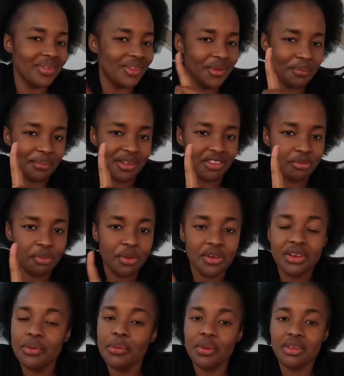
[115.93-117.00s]
your
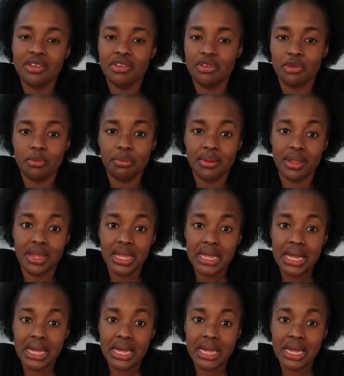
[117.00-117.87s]
passport, which should be